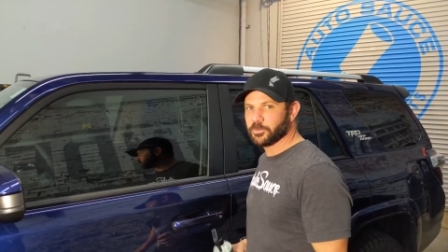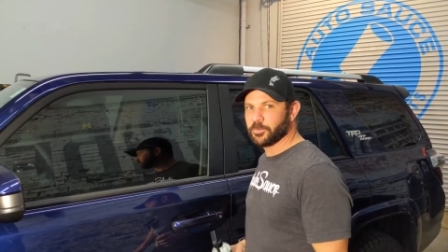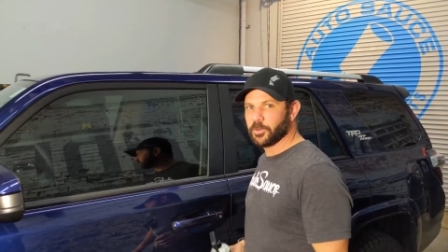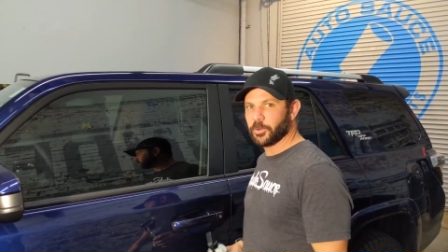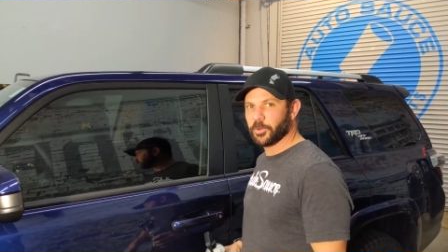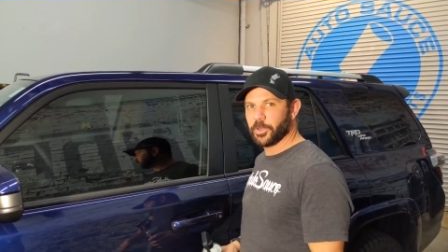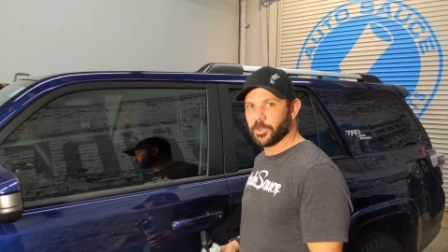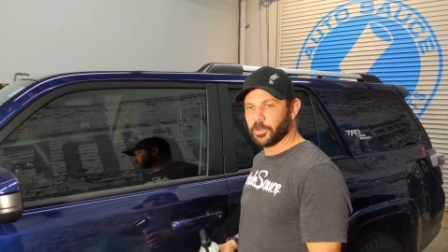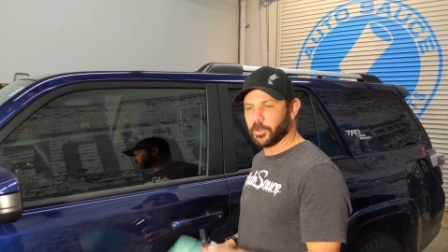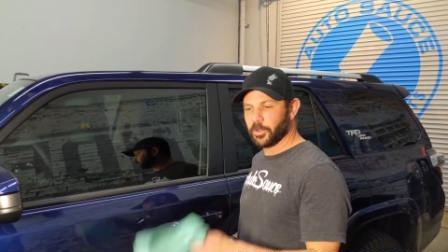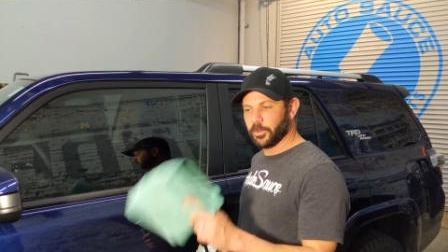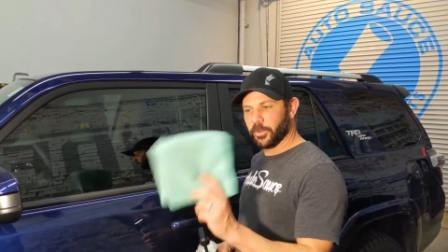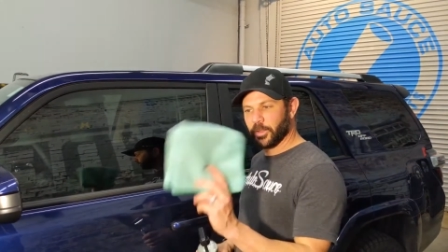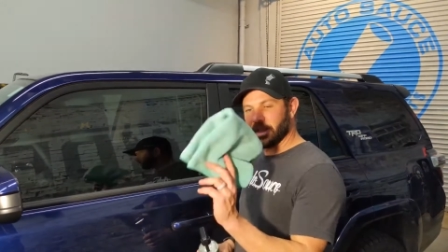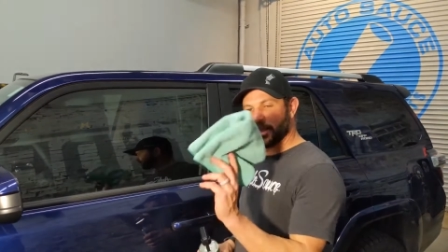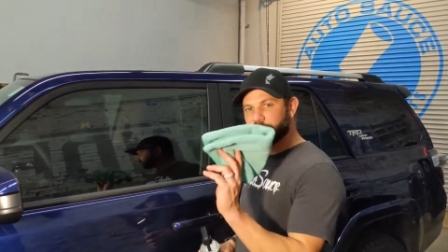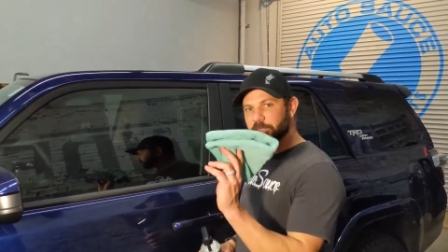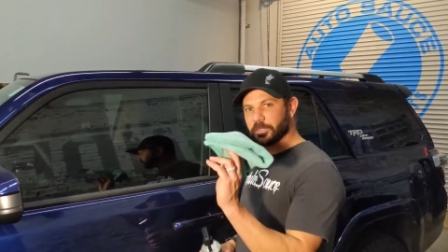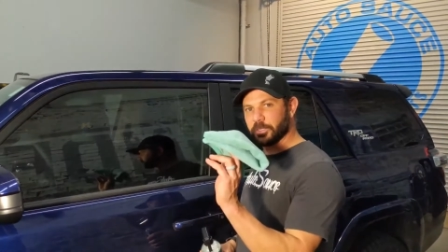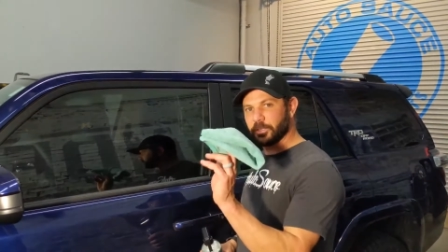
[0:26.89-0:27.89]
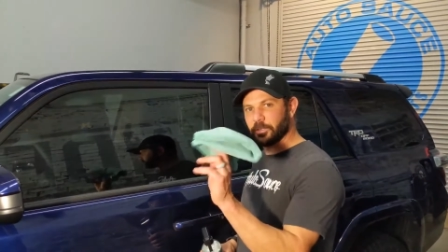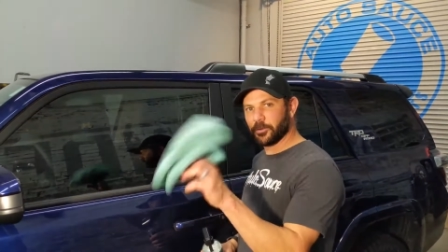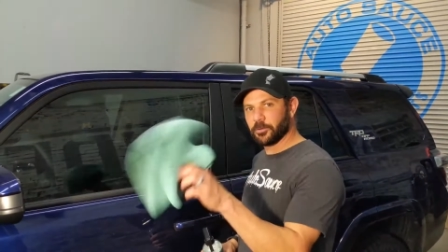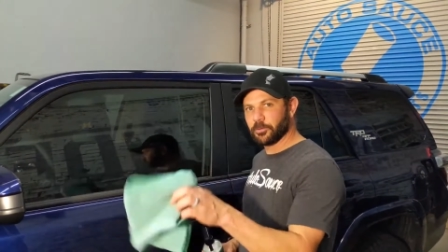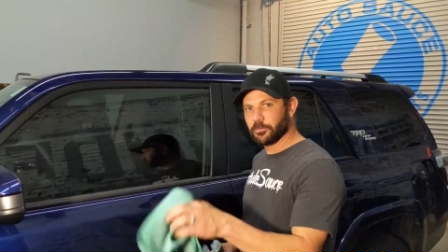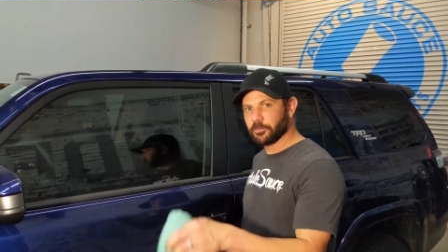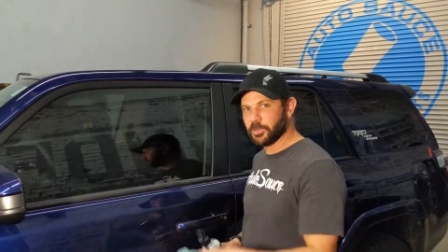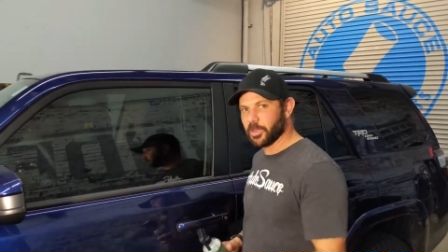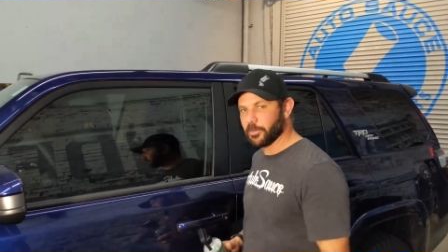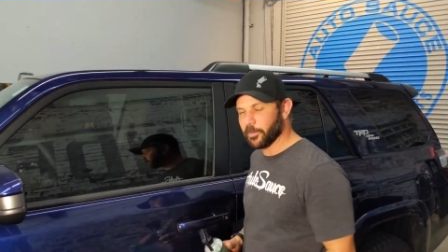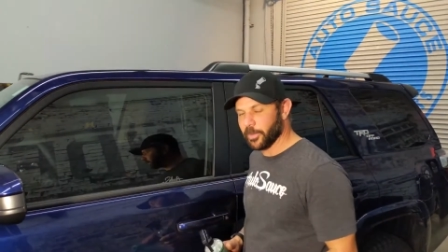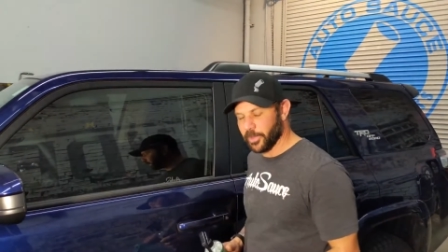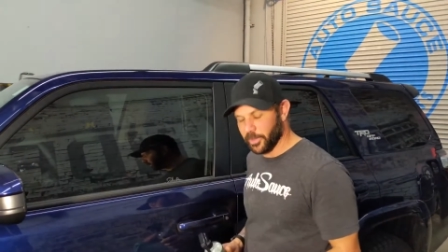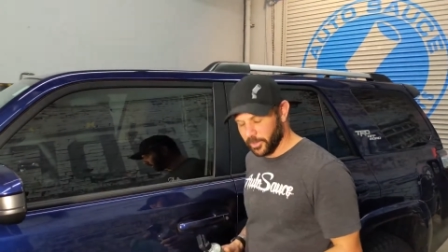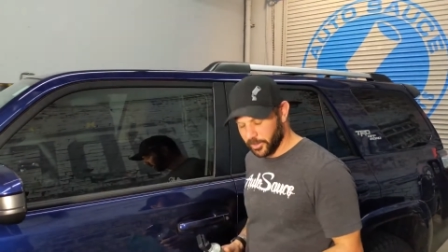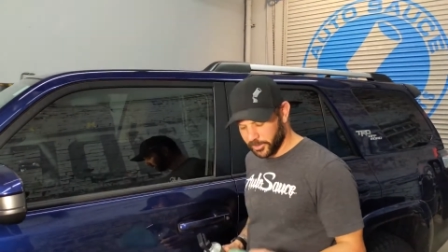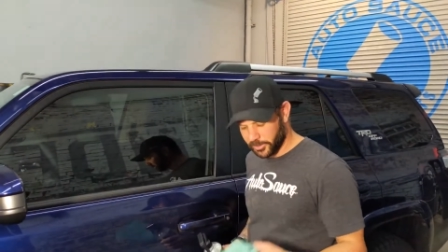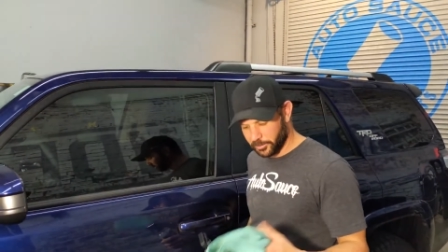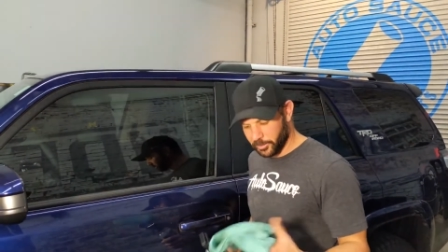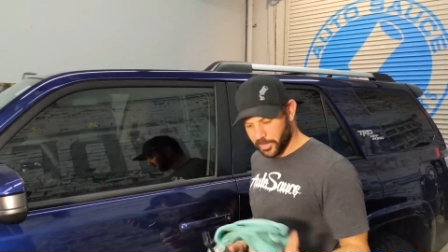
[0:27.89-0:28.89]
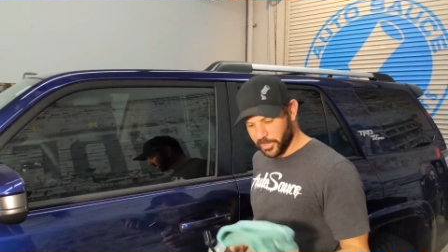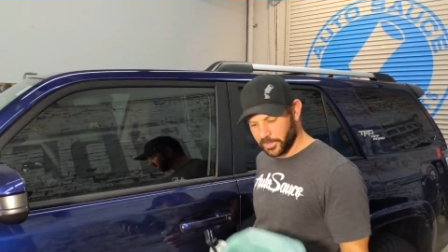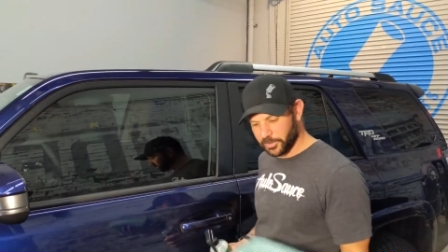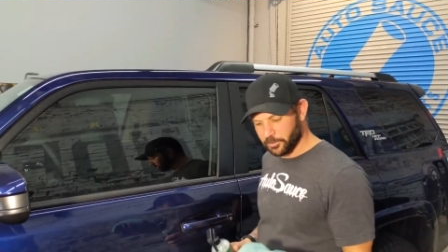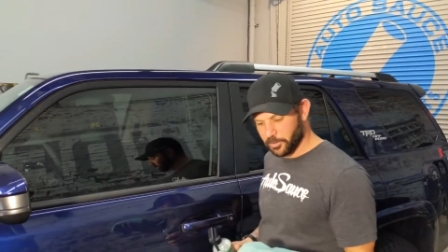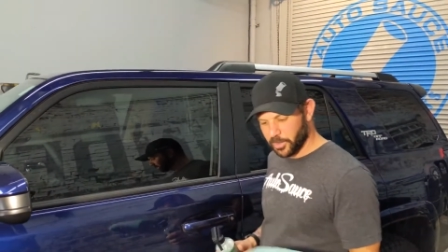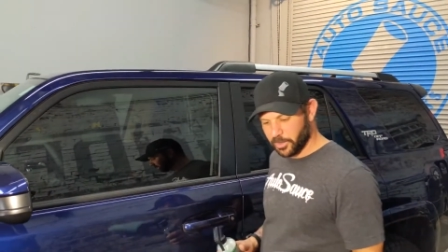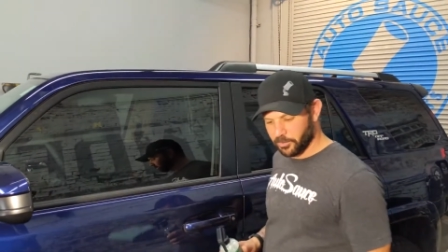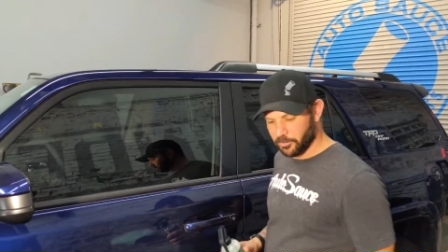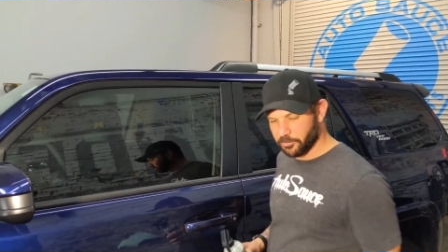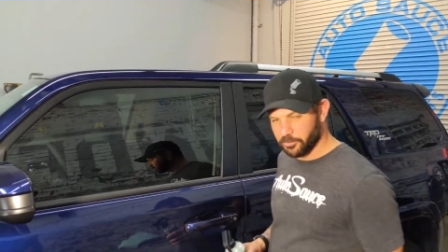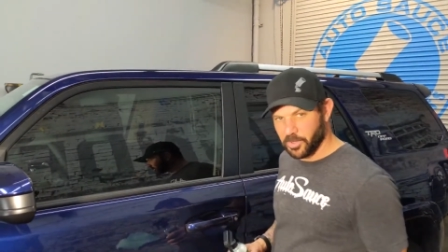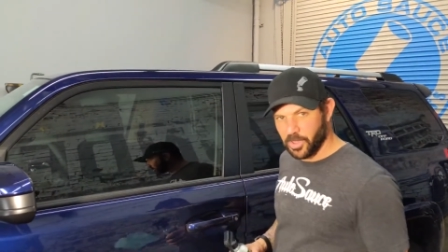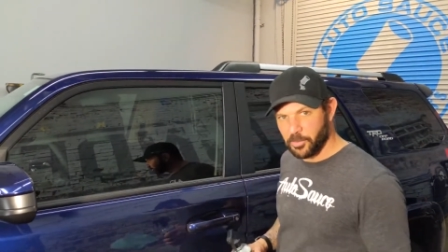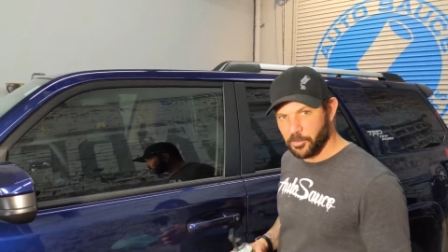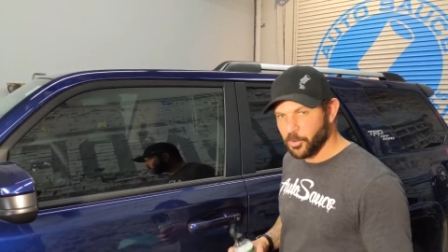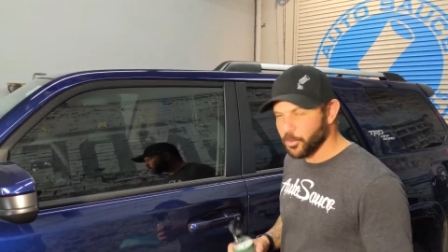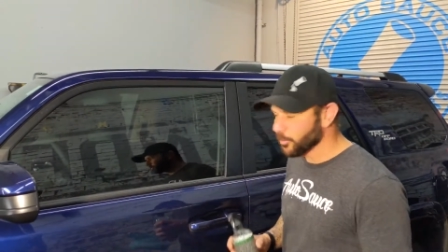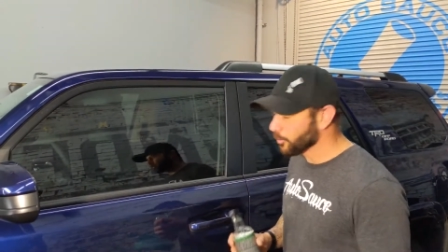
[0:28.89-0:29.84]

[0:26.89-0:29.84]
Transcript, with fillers: Verde glass cleaner, got my allspice microfiber,